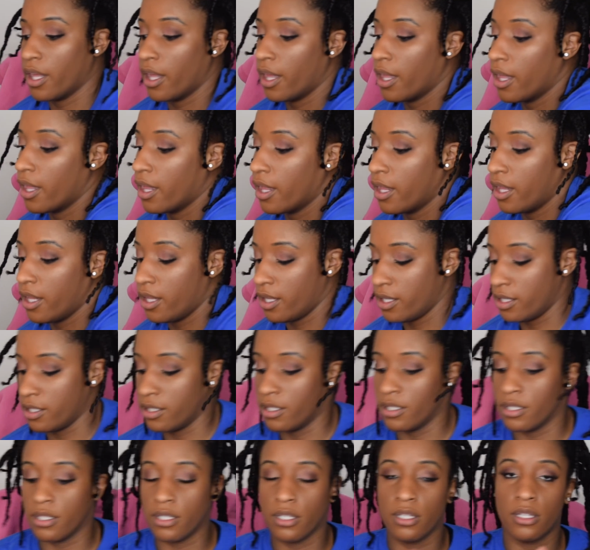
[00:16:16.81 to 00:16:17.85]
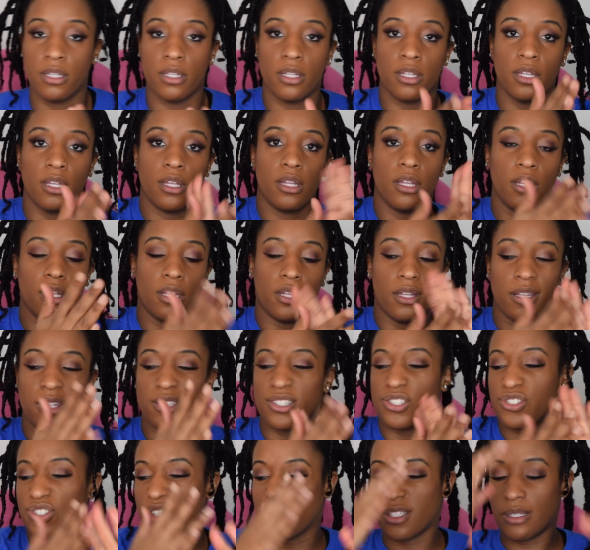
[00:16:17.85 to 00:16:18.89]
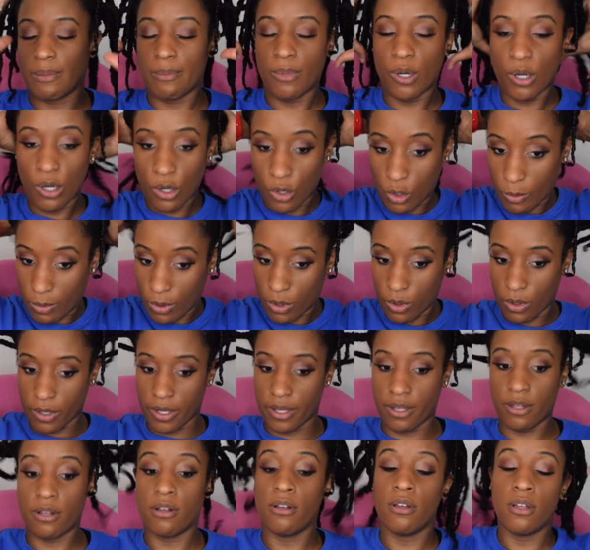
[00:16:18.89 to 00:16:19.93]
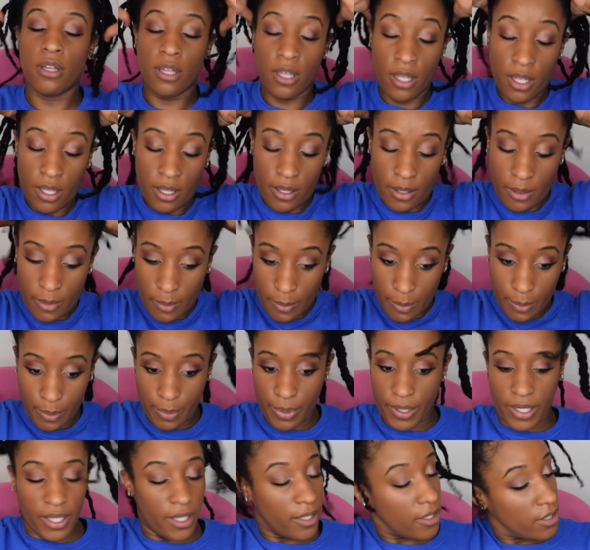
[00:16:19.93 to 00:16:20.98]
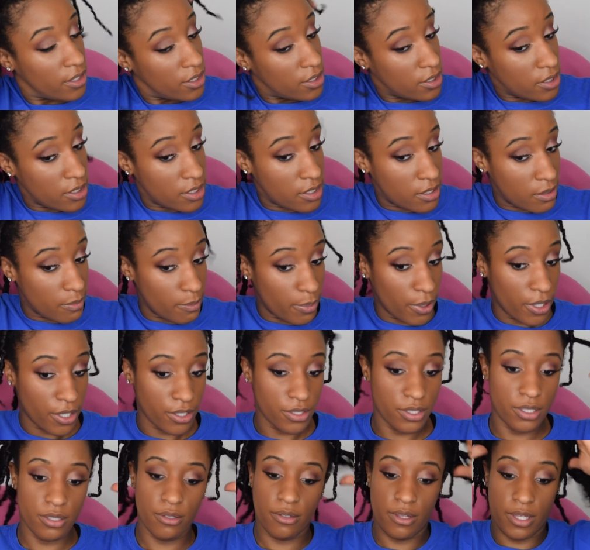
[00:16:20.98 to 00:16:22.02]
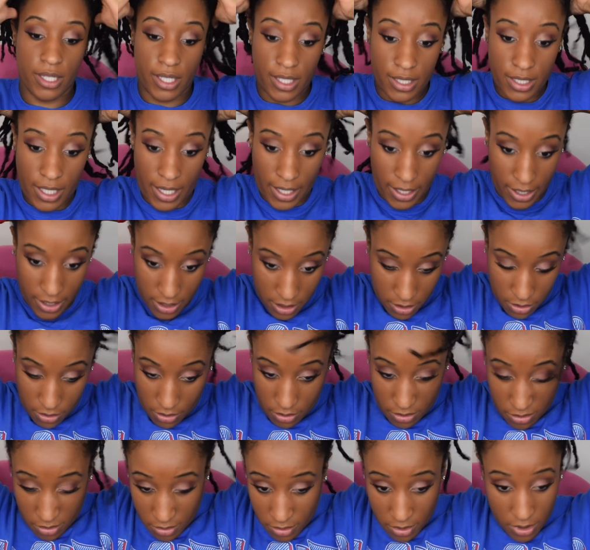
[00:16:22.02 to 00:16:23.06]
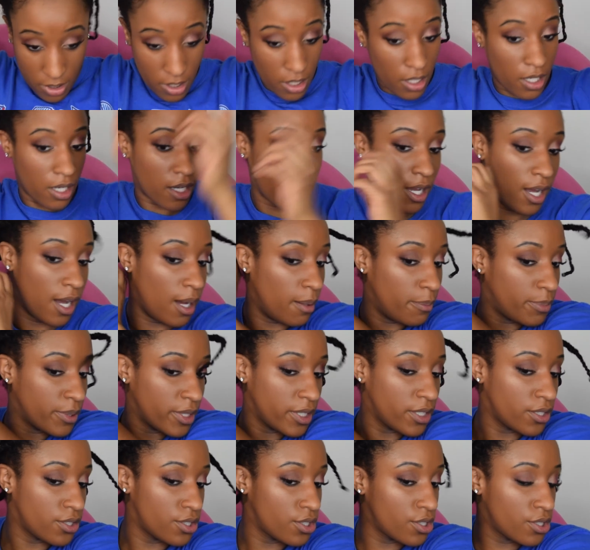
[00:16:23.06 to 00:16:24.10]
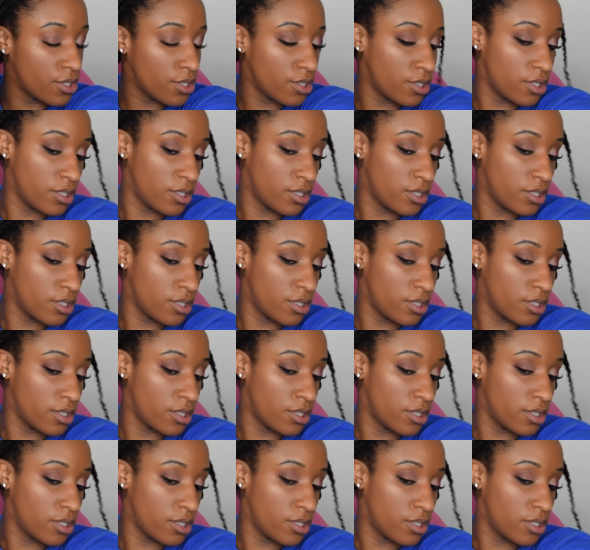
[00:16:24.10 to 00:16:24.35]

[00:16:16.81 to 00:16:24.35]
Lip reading: And this is just some jojoba oil, but just some personal things I need to accomplish.